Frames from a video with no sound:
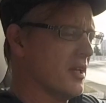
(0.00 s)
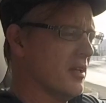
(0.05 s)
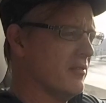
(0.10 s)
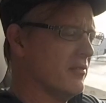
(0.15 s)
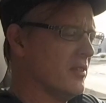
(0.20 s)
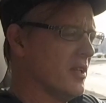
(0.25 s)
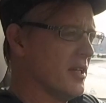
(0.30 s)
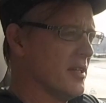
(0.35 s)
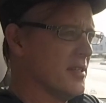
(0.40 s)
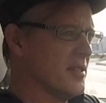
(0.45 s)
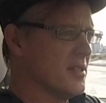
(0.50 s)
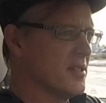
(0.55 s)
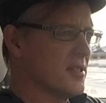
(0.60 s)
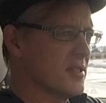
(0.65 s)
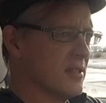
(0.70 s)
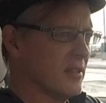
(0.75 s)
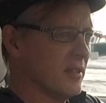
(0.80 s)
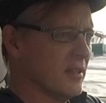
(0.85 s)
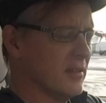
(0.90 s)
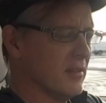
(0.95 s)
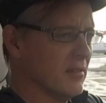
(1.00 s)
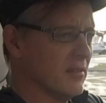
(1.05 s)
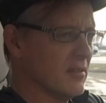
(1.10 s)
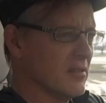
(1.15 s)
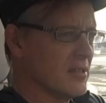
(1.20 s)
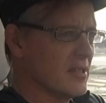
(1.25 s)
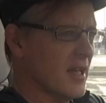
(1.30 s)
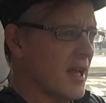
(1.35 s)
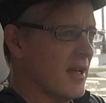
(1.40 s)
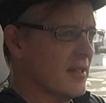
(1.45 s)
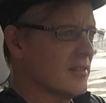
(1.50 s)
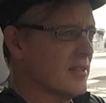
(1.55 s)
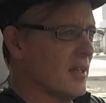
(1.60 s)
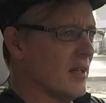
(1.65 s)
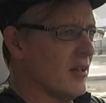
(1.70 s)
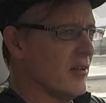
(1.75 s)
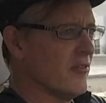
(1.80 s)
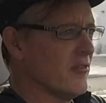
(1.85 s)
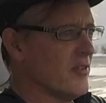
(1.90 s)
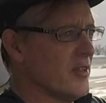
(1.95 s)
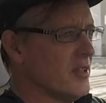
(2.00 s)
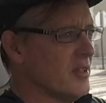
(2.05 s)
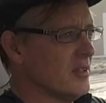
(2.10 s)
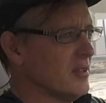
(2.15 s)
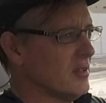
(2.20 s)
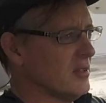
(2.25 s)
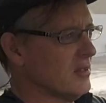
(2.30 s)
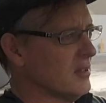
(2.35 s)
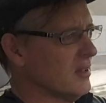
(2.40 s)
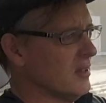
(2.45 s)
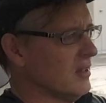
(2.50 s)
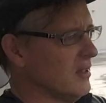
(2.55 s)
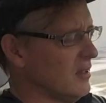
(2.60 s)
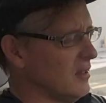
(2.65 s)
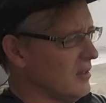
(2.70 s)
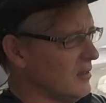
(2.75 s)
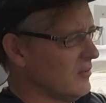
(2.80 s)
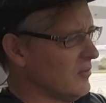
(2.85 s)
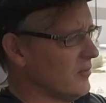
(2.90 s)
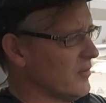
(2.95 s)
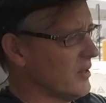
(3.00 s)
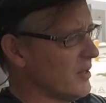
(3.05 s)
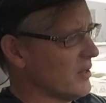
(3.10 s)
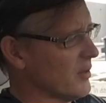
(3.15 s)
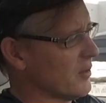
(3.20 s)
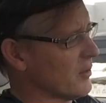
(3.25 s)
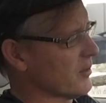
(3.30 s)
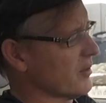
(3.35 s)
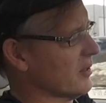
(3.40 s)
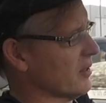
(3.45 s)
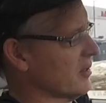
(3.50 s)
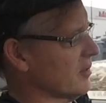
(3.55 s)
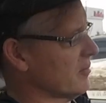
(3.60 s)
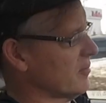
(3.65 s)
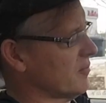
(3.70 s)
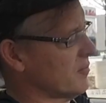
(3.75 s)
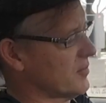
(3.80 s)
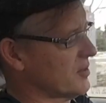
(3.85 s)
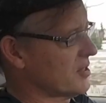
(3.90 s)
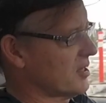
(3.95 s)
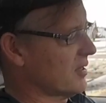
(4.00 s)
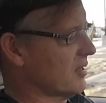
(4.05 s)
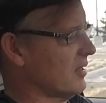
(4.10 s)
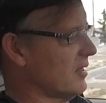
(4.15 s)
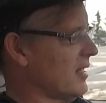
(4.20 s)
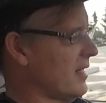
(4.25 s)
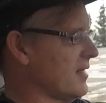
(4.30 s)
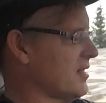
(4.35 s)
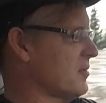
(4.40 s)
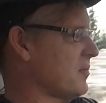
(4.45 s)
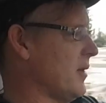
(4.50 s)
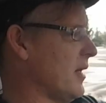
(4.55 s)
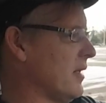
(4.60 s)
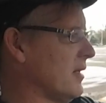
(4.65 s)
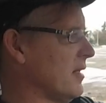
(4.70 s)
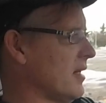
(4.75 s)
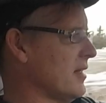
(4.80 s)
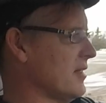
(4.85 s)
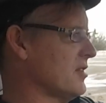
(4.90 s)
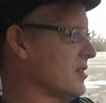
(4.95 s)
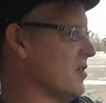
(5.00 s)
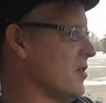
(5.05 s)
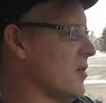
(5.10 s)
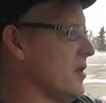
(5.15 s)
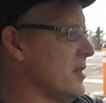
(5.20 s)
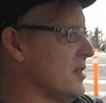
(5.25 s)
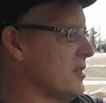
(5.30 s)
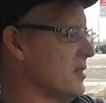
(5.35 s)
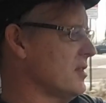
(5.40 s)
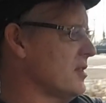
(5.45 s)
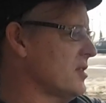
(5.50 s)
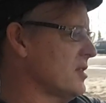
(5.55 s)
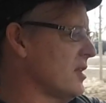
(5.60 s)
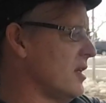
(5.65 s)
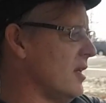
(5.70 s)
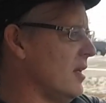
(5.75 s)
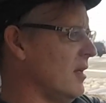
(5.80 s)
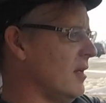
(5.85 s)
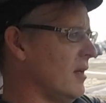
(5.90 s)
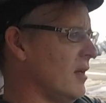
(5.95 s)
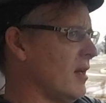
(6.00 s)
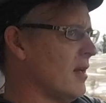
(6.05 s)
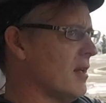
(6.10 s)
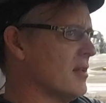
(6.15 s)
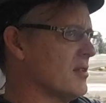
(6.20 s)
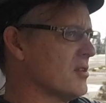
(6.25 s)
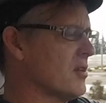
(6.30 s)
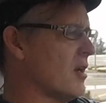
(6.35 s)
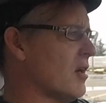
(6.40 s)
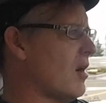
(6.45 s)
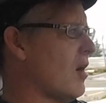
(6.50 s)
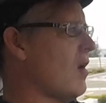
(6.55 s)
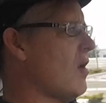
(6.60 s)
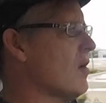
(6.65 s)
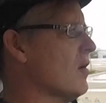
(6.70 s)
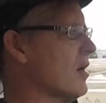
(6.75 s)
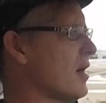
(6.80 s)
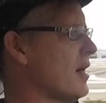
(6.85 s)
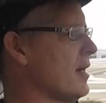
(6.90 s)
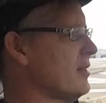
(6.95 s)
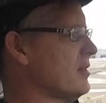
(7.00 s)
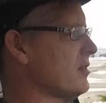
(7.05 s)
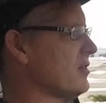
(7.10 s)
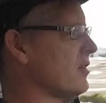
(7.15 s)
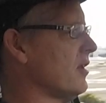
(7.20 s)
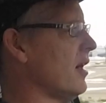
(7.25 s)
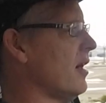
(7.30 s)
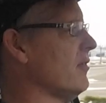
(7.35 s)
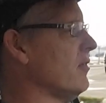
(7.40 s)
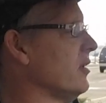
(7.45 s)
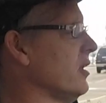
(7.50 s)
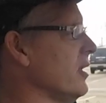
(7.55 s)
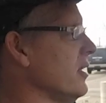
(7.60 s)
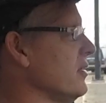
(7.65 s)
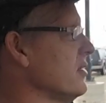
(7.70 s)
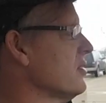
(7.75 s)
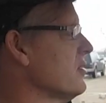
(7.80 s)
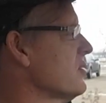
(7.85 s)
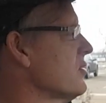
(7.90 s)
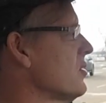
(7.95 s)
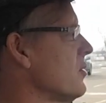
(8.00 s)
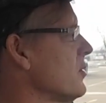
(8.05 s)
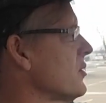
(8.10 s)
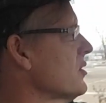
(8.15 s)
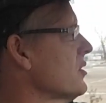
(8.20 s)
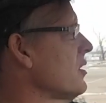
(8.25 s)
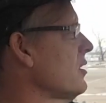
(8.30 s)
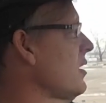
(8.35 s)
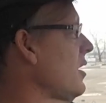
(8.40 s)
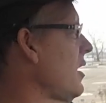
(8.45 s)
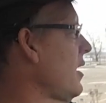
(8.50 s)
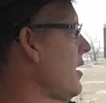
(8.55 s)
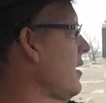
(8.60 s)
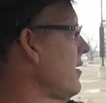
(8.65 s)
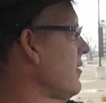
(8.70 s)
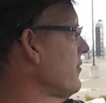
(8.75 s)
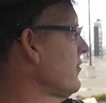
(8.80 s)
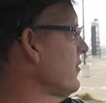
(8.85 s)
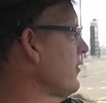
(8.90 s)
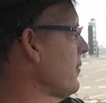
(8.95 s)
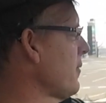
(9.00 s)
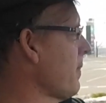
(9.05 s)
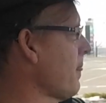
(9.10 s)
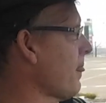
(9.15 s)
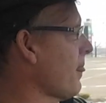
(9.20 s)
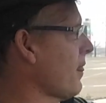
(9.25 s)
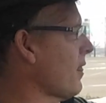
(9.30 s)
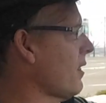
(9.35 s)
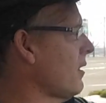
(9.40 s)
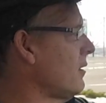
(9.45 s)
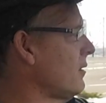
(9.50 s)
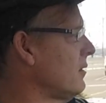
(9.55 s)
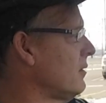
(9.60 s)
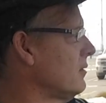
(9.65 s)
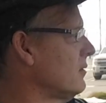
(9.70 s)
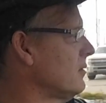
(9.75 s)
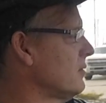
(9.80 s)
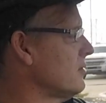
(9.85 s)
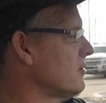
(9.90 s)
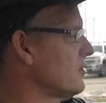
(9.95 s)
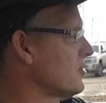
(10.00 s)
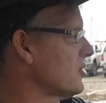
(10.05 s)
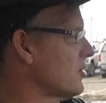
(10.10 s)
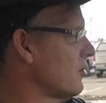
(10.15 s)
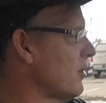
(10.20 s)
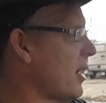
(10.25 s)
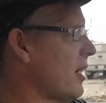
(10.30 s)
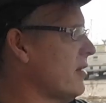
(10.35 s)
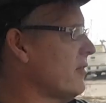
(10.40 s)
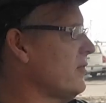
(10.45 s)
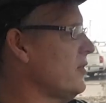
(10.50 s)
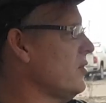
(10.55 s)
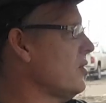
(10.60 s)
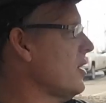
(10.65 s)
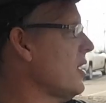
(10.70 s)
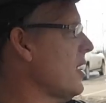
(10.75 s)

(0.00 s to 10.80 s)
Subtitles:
have nice tactile feel. You know, the signal lights make nice noises, and it's got all kinds of driver aids. So it's going to have surround view